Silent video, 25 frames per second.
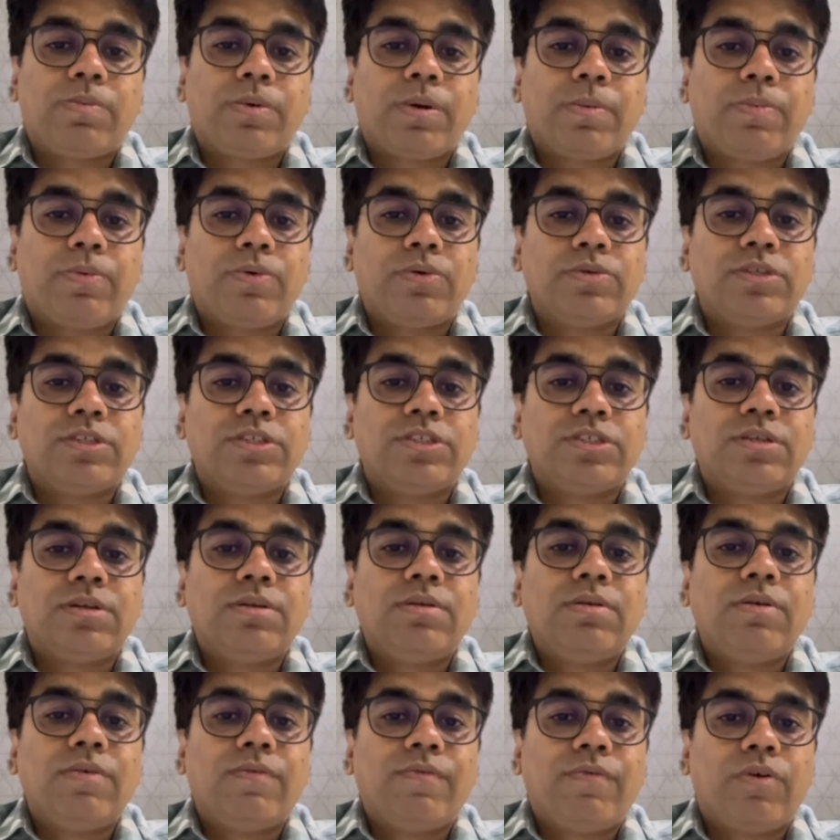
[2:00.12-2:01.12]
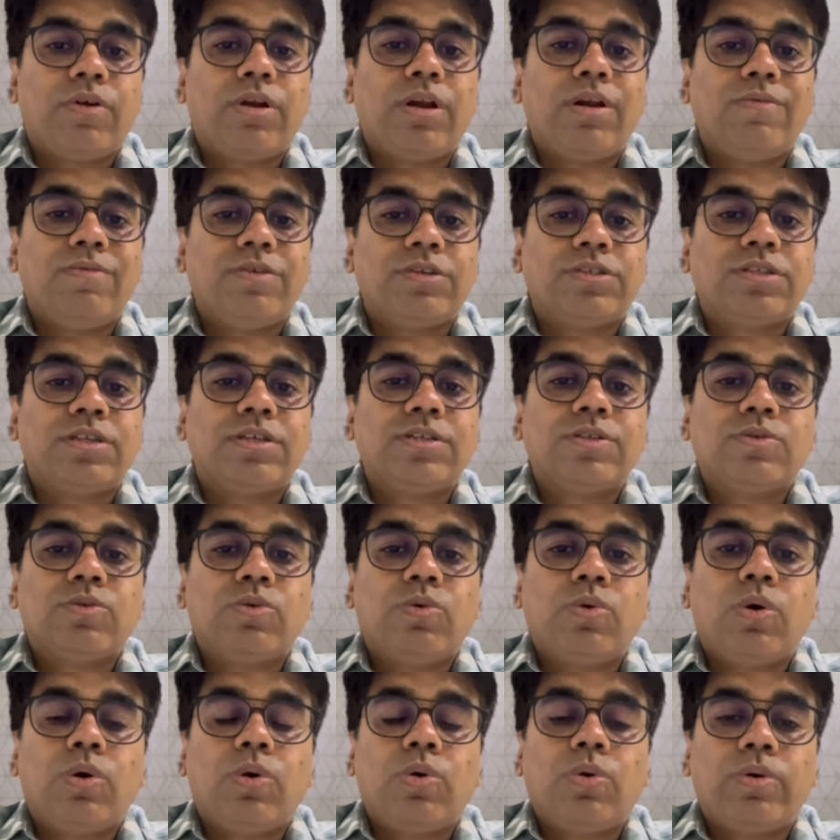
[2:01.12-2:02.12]
proposition for investors
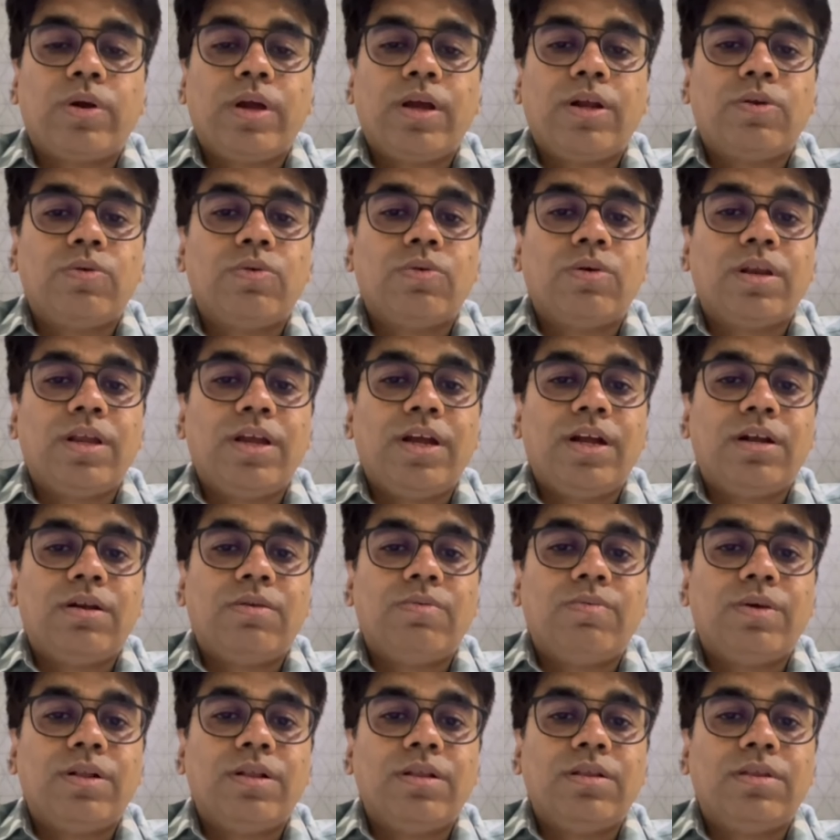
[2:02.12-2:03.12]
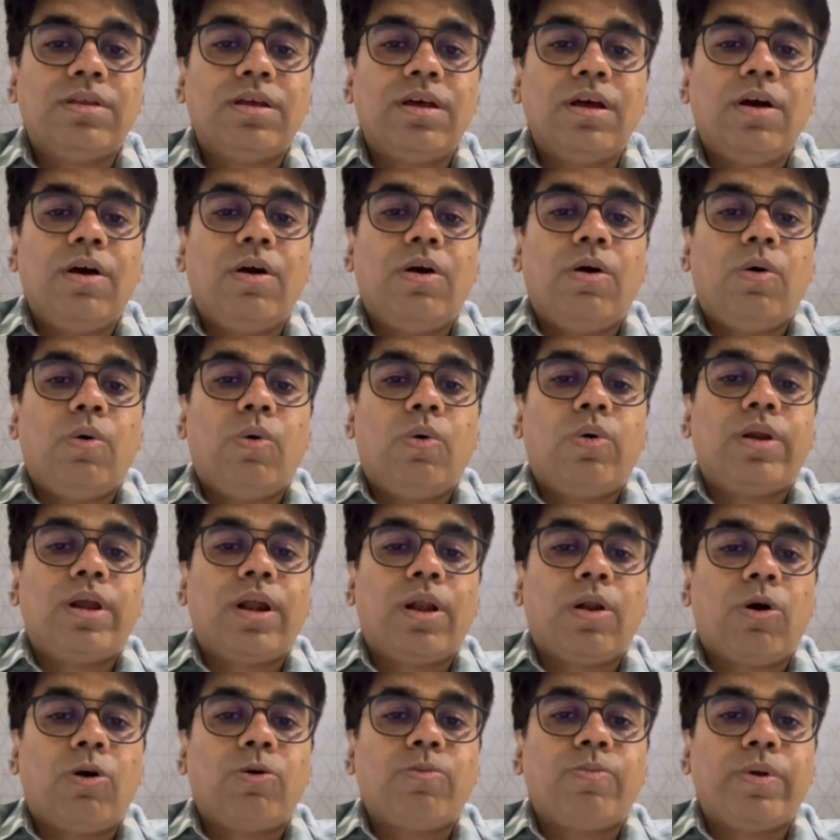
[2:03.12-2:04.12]
who are looking to create wealth over a
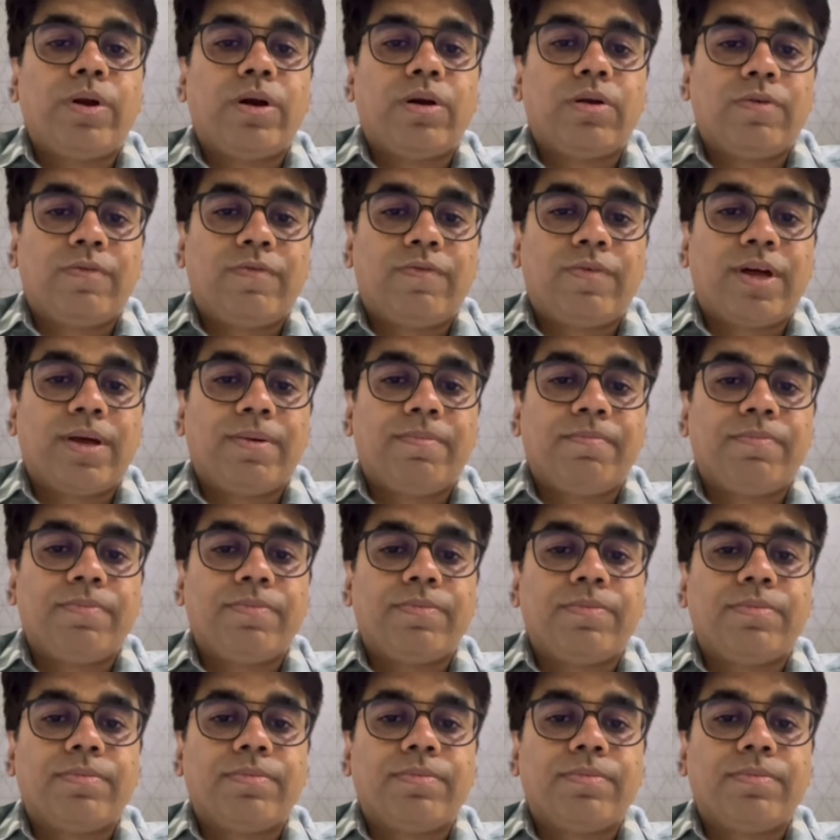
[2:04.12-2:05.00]
long period of time.